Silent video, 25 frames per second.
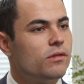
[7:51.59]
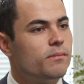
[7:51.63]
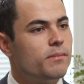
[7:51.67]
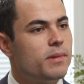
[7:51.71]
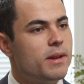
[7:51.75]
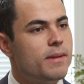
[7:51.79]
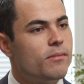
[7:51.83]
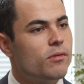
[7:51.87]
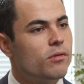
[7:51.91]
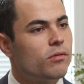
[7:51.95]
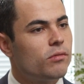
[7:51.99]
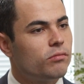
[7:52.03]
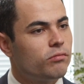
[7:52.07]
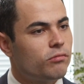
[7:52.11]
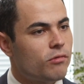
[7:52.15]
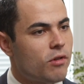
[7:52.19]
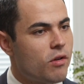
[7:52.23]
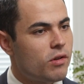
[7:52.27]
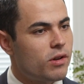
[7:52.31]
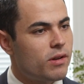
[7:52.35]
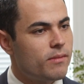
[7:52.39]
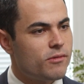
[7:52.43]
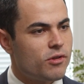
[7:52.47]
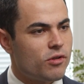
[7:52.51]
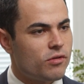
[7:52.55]
People
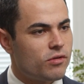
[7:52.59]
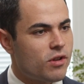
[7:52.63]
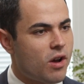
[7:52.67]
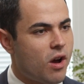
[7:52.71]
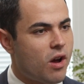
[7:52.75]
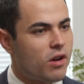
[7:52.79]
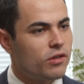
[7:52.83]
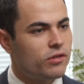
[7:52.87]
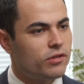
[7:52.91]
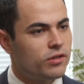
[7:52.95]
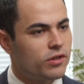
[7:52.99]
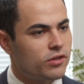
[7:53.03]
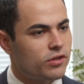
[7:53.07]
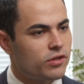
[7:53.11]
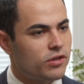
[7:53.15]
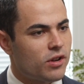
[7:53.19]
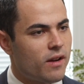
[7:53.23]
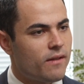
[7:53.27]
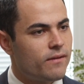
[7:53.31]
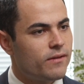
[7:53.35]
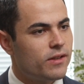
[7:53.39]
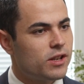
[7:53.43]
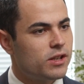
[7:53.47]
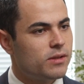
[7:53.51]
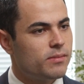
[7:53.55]
wrote him, "Your daughter
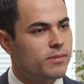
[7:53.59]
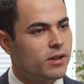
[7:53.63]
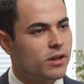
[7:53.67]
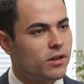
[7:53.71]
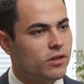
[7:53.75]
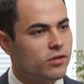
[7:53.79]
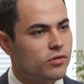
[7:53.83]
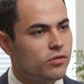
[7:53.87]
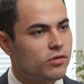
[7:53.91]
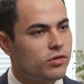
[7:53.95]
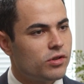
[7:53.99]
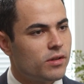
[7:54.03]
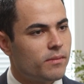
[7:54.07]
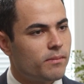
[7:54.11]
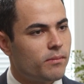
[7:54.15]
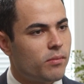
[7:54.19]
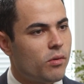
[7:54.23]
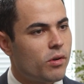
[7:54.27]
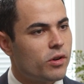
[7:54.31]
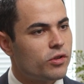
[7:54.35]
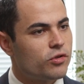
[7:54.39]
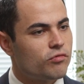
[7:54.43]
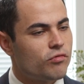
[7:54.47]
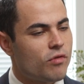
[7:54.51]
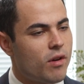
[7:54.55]
deserved this because you
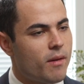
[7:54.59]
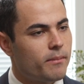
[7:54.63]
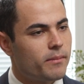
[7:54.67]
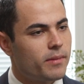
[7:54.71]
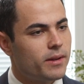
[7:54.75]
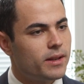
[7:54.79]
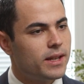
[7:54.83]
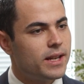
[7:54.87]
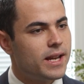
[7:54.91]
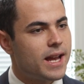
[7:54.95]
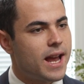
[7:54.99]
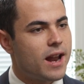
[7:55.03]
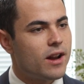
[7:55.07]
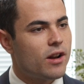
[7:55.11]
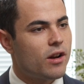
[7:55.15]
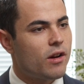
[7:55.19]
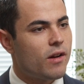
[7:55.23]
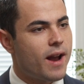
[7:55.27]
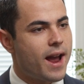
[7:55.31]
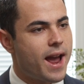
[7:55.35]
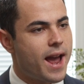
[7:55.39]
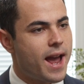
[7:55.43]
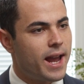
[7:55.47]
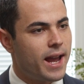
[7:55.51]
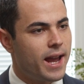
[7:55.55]
support Trump and the
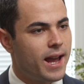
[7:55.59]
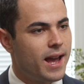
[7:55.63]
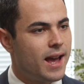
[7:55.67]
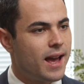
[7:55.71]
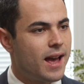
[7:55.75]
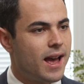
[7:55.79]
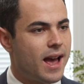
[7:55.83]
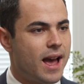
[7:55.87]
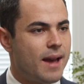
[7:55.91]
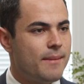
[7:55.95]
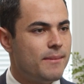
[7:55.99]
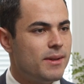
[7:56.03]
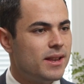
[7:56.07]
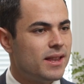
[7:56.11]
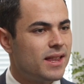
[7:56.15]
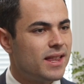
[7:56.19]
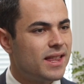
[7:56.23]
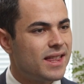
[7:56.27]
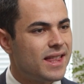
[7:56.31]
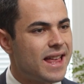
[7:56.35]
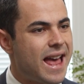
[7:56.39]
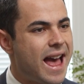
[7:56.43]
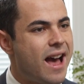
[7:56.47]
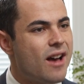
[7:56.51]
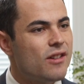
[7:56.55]
NRA. I mean,
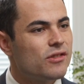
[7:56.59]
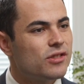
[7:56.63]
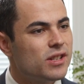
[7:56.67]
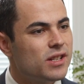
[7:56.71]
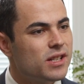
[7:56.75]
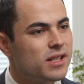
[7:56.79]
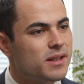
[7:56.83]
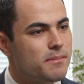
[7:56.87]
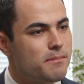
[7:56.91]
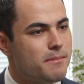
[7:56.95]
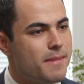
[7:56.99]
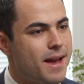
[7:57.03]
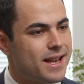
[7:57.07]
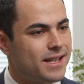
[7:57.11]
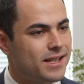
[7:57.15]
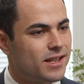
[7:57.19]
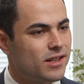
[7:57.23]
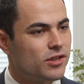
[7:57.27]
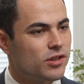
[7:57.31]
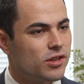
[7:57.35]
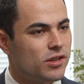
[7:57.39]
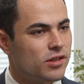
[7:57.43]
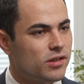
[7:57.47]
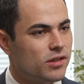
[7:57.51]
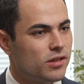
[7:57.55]
thousands of
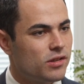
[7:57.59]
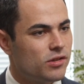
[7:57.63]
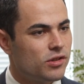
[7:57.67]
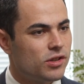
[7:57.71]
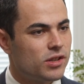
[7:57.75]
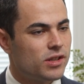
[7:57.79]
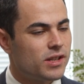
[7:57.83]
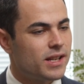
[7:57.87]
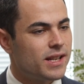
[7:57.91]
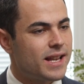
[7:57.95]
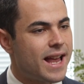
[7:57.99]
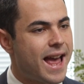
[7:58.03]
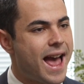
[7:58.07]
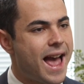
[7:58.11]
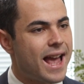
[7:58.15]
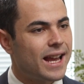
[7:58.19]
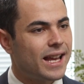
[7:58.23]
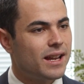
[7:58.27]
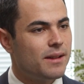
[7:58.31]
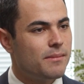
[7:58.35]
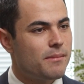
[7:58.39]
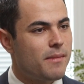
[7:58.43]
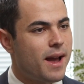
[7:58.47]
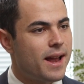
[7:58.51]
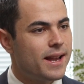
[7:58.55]
messages just
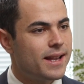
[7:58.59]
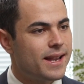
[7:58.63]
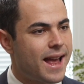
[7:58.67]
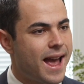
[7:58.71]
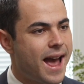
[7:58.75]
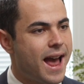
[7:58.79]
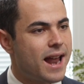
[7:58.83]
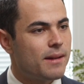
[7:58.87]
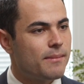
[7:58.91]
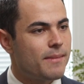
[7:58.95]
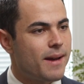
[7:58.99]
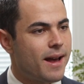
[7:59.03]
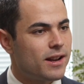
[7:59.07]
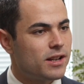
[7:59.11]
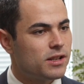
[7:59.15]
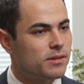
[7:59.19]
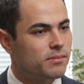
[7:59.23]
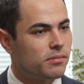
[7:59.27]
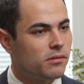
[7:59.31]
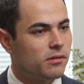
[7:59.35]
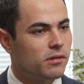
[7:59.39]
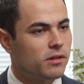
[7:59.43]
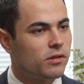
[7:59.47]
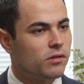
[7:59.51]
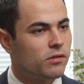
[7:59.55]
attacking my dad about his
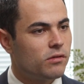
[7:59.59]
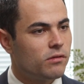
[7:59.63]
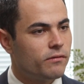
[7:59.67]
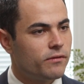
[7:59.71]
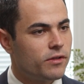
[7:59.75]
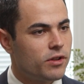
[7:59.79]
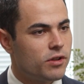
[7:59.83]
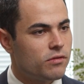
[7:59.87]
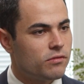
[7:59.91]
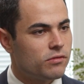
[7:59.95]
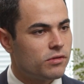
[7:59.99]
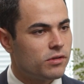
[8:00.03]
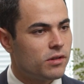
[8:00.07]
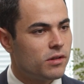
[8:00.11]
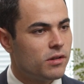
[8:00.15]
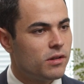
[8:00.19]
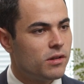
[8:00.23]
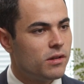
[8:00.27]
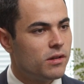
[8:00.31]
political views.